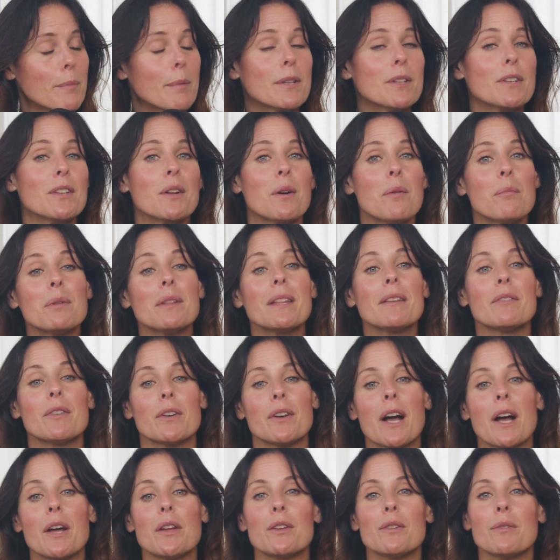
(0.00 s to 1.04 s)
But, believe it or
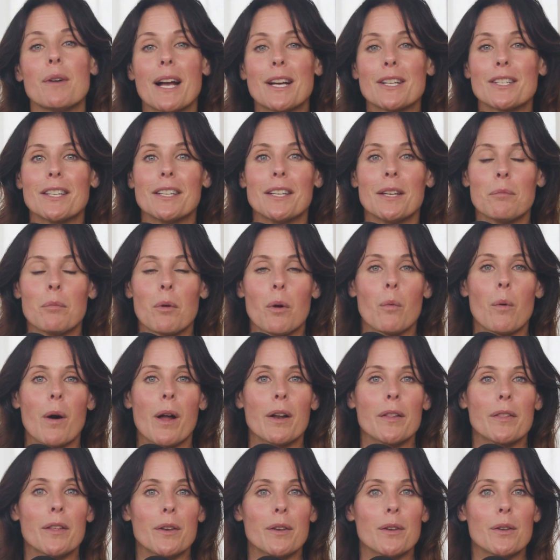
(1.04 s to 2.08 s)
not, you actually need more
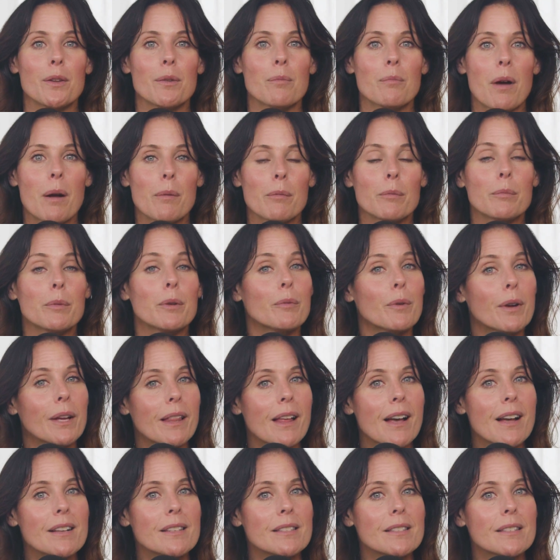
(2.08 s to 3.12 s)
water than you probably
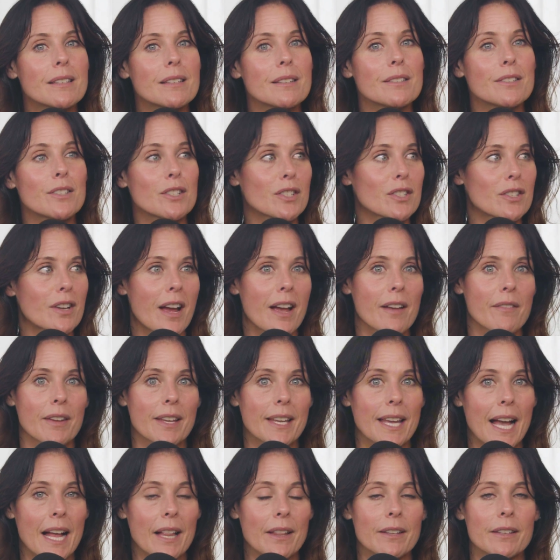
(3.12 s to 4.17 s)
realize. Just shy of a
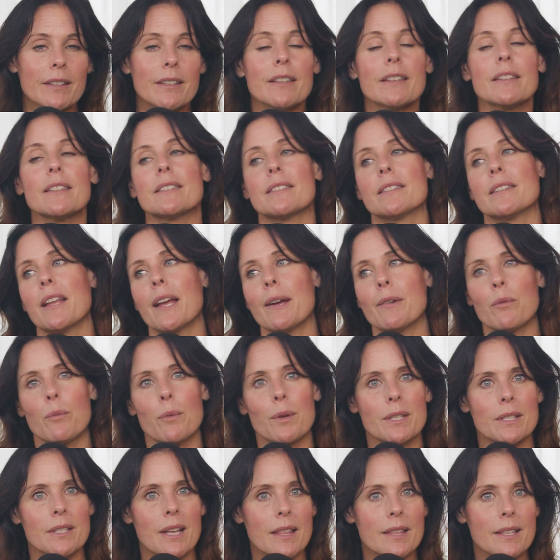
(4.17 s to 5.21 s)
gallon. Listen,
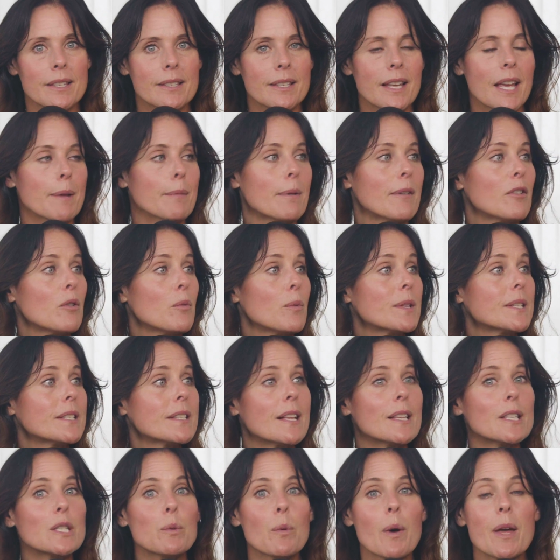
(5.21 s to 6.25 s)
everyone's not the same. Everyone's
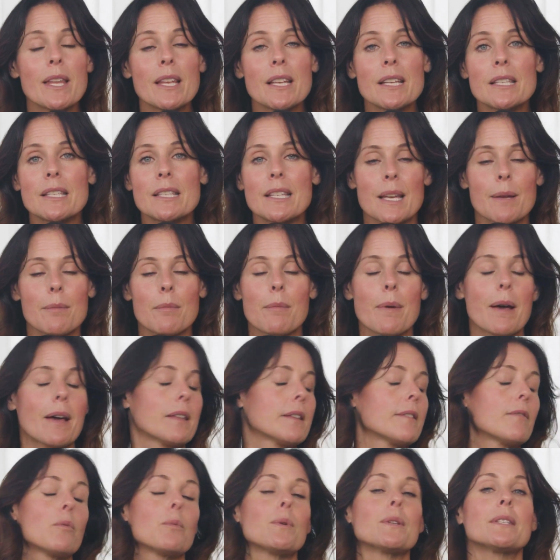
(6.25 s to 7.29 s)
not sweating in the same amount.
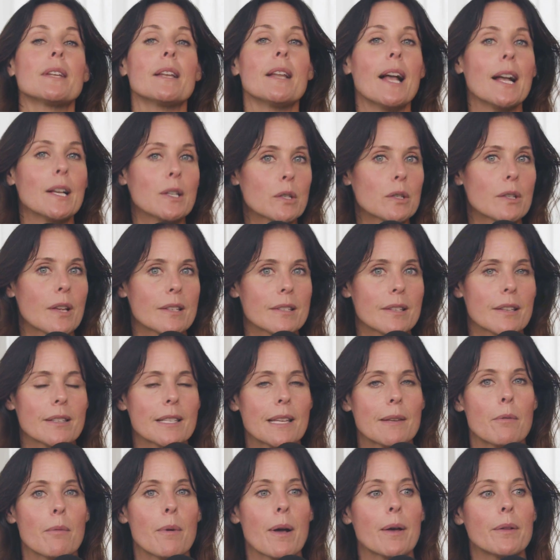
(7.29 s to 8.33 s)
Everyone's not exercising the
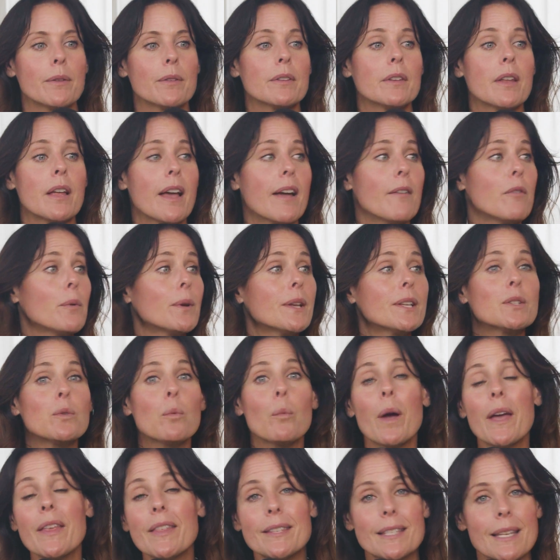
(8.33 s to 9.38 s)
same amount. Everyone doesn't
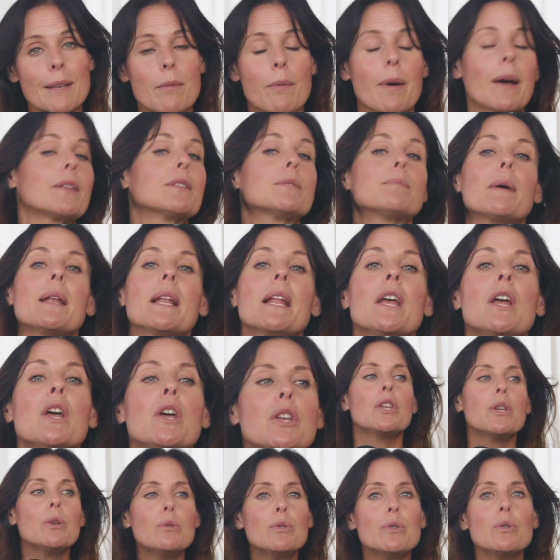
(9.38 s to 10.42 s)
weigh the same amounts. But
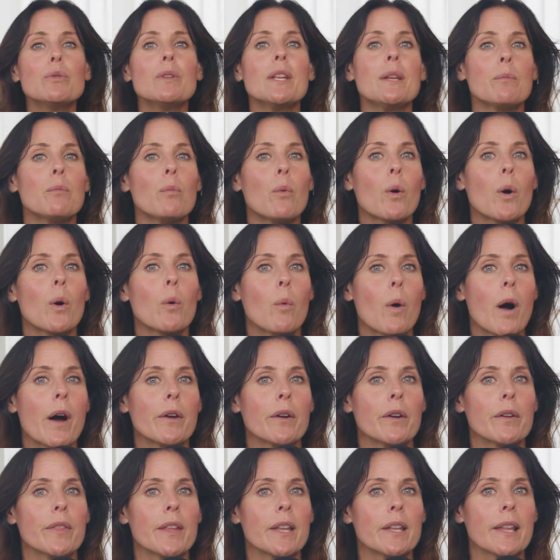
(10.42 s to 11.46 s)
you do need more
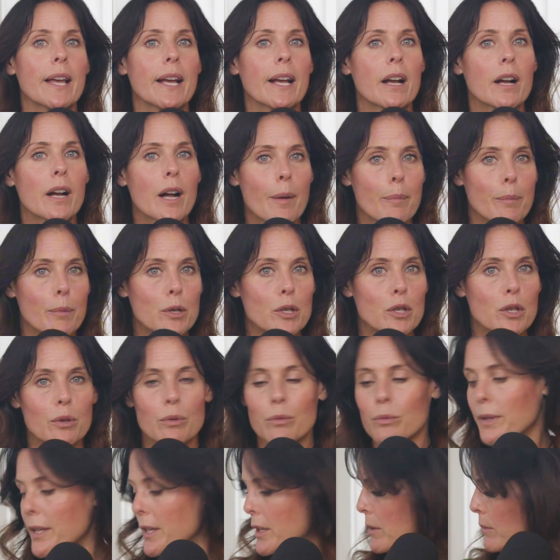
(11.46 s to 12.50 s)
water than like a cup or 2.
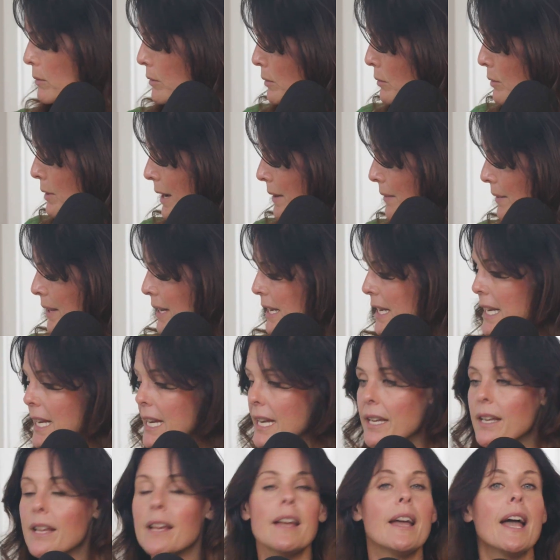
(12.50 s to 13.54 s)
Like you definitely
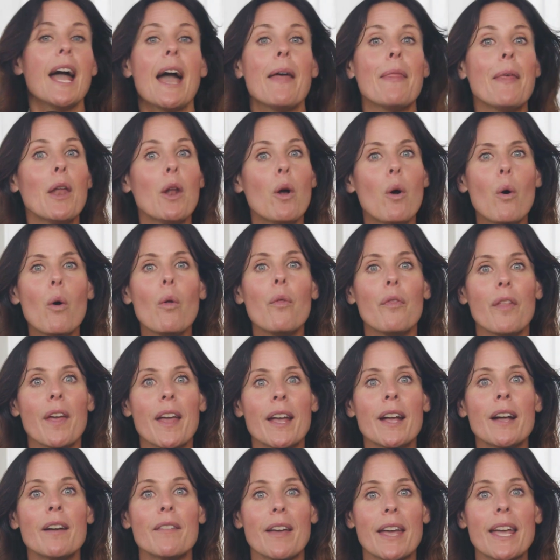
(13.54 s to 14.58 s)
need. And that whole
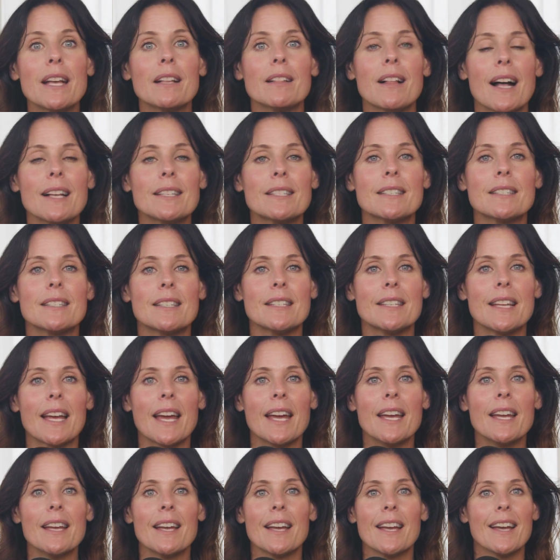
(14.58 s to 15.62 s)
thing of 8 glasses a
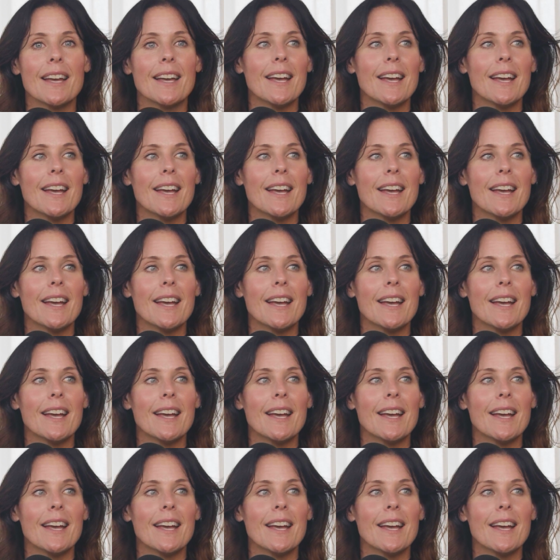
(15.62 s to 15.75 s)
day,